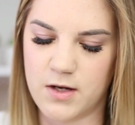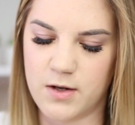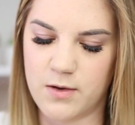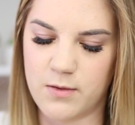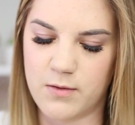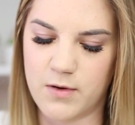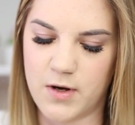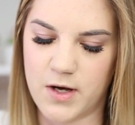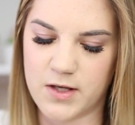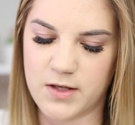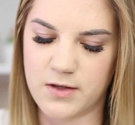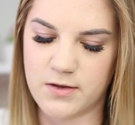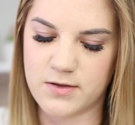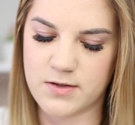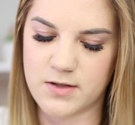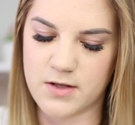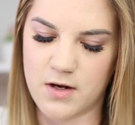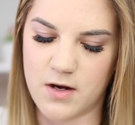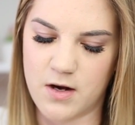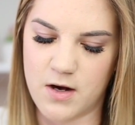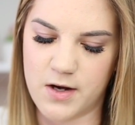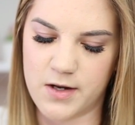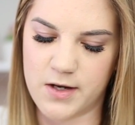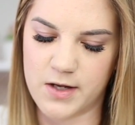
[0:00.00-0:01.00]
I use
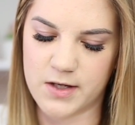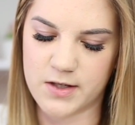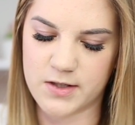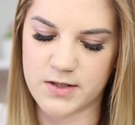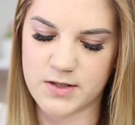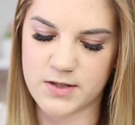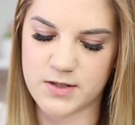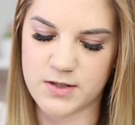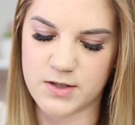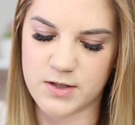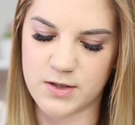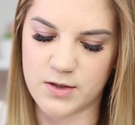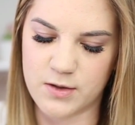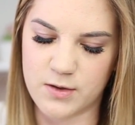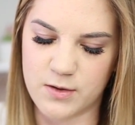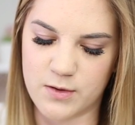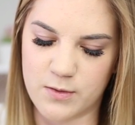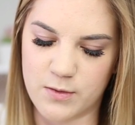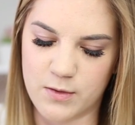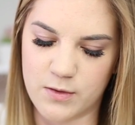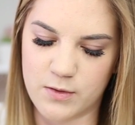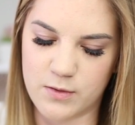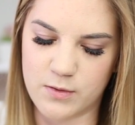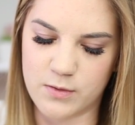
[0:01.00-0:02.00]
the Onyx
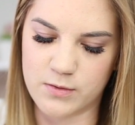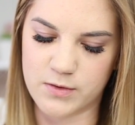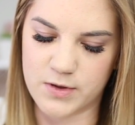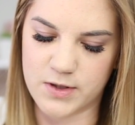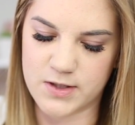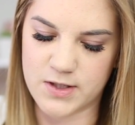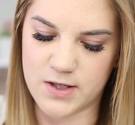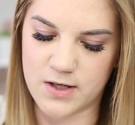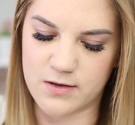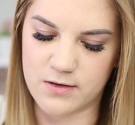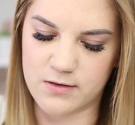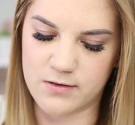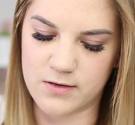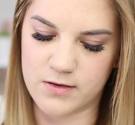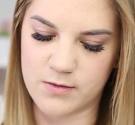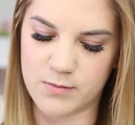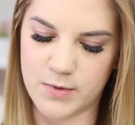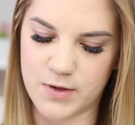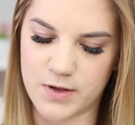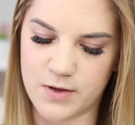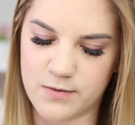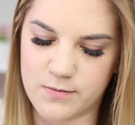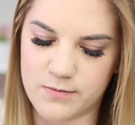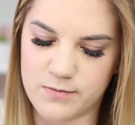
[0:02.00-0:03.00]
to cool it down a
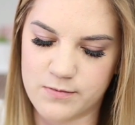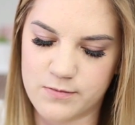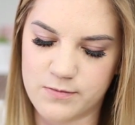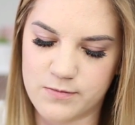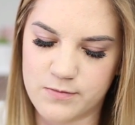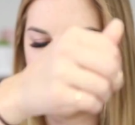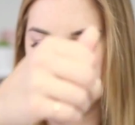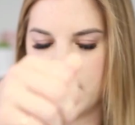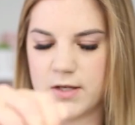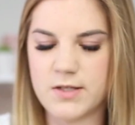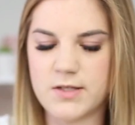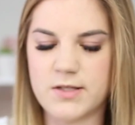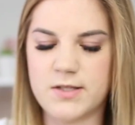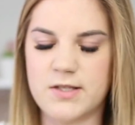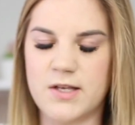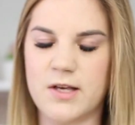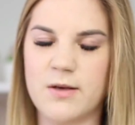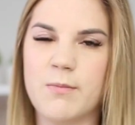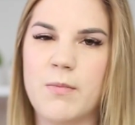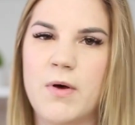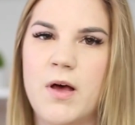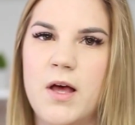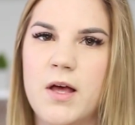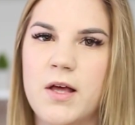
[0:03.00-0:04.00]
little bit.
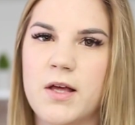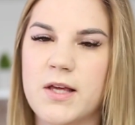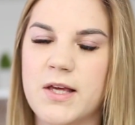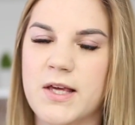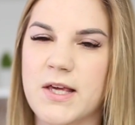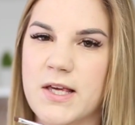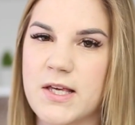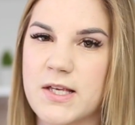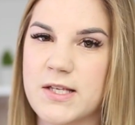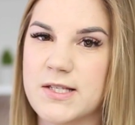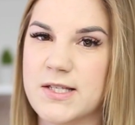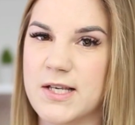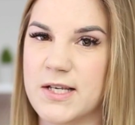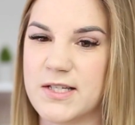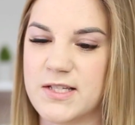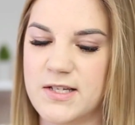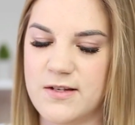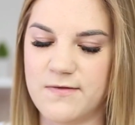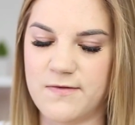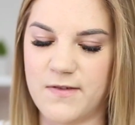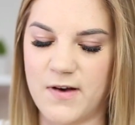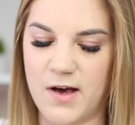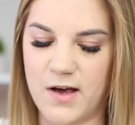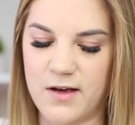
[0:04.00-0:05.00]
Sigma
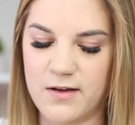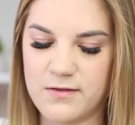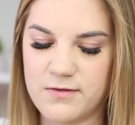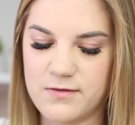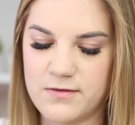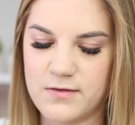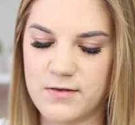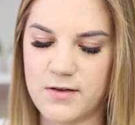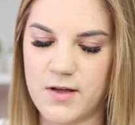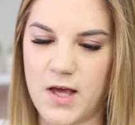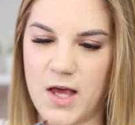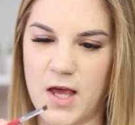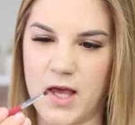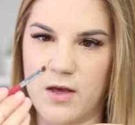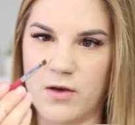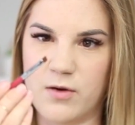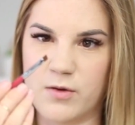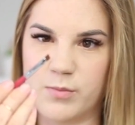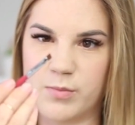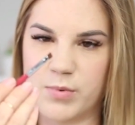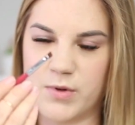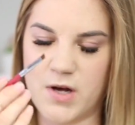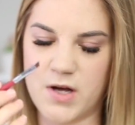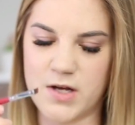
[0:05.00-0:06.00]
E65
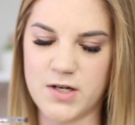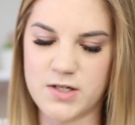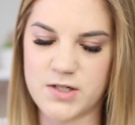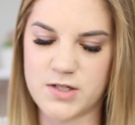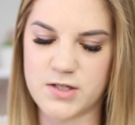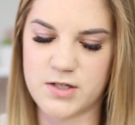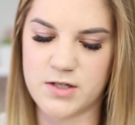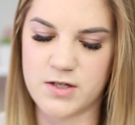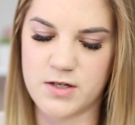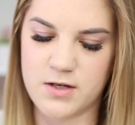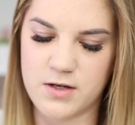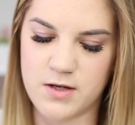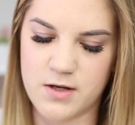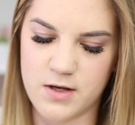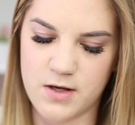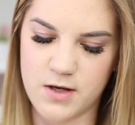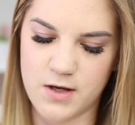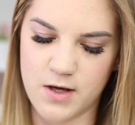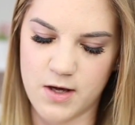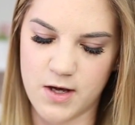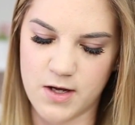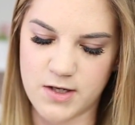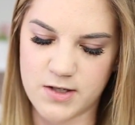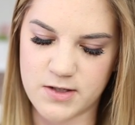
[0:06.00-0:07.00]
angled brush.
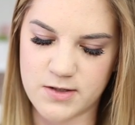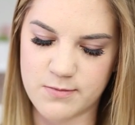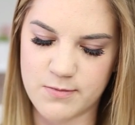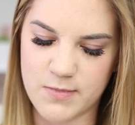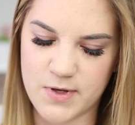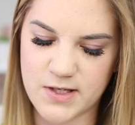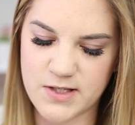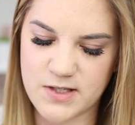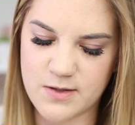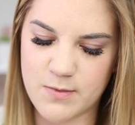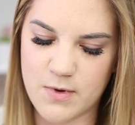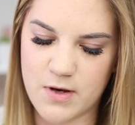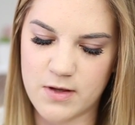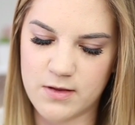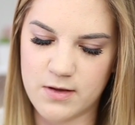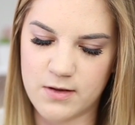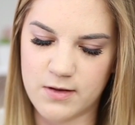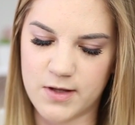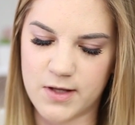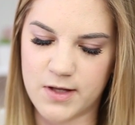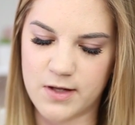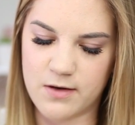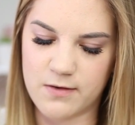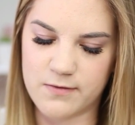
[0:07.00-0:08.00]
I just mix them on
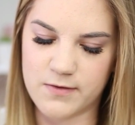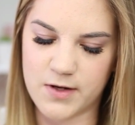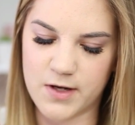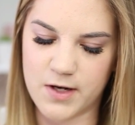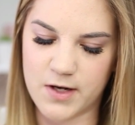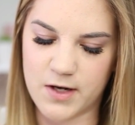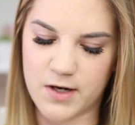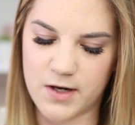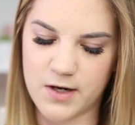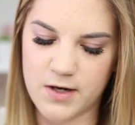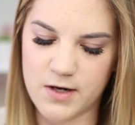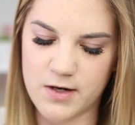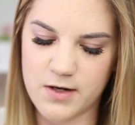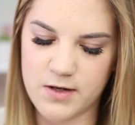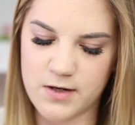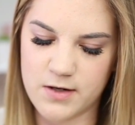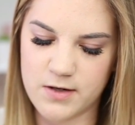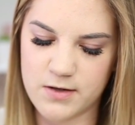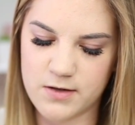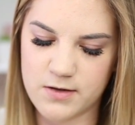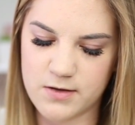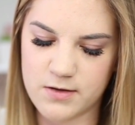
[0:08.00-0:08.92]
the lid over here.